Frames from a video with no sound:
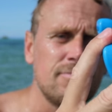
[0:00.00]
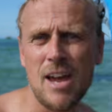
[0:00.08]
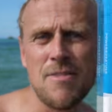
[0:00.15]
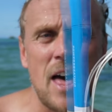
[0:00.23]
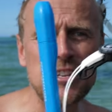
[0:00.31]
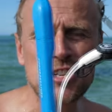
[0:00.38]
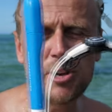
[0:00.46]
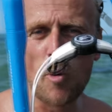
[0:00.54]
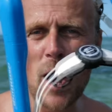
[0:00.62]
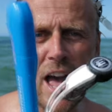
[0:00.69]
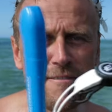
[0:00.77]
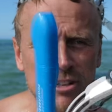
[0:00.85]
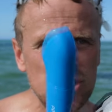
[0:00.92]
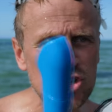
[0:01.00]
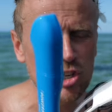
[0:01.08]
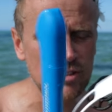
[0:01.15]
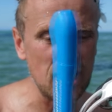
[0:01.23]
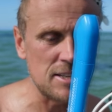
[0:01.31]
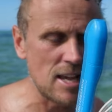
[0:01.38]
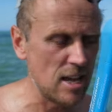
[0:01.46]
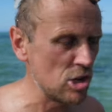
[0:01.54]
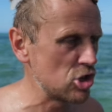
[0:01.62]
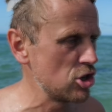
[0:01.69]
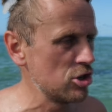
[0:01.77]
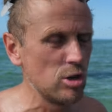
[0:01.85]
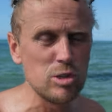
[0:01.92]
And that's your wave edition. That's how you
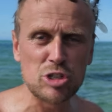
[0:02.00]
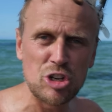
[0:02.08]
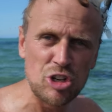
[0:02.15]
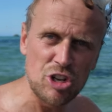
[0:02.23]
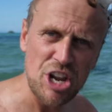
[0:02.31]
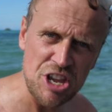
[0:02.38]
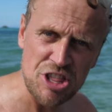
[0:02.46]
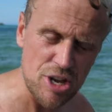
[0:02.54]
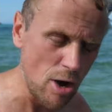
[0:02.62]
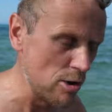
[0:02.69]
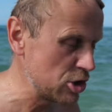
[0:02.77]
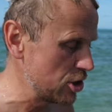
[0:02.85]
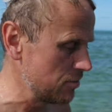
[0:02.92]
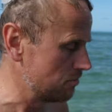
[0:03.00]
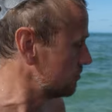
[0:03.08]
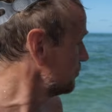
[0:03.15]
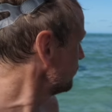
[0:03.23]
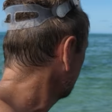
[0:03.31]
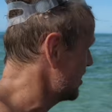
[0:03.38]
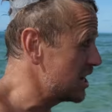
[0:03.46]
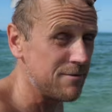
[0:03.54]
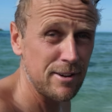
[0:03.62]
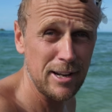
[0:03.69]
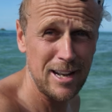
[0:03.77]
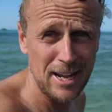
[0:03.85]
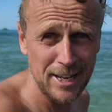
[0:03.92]
should use it in the ocean. And if
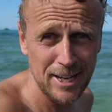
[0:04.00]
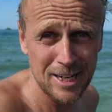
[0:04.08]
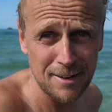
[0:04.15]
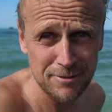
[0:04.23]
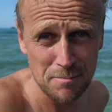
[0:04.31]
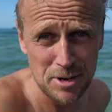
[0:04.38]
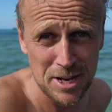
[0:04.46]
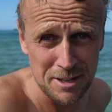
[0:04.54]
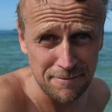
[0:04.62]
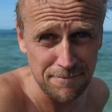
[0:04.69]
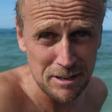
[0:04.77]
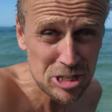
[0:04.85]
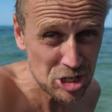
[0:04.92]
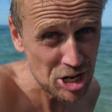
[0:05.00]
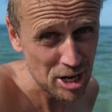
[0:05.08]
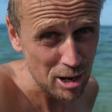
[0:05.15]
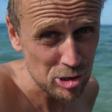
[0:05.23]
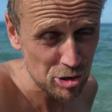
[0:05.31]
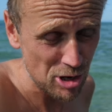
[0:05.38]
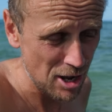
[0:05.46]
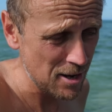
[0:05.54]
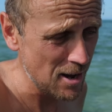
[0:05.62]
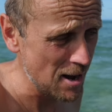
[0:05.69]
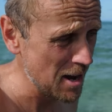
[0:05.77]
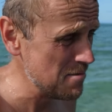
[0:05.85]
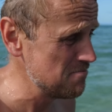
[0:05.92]
you're lucky enough to be in the Fijian ocean like
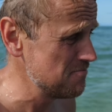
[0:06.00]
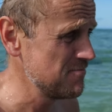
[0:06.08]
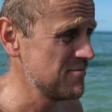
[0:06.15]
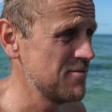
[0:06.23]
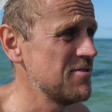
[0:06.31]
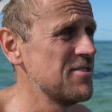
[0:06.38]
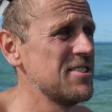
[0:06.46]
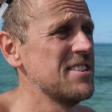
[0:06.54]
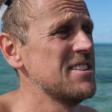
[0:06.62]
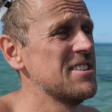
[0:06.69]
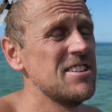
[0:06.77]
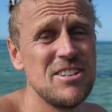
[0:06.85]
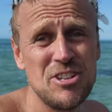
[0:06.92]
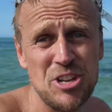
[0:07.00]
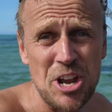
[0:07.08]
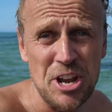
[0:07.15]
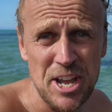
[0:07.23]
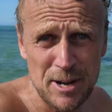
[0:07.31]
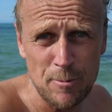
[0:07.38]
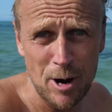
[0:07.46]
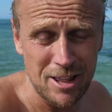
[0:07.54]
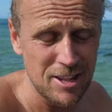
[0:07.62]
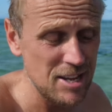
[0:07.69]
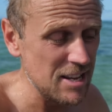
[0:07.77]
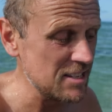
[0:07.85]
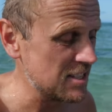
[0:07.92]
I am, you need one of
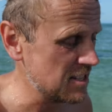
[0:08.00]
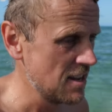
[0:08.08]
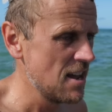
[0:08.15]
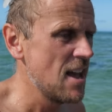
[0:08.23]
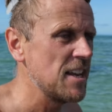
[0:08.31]
these.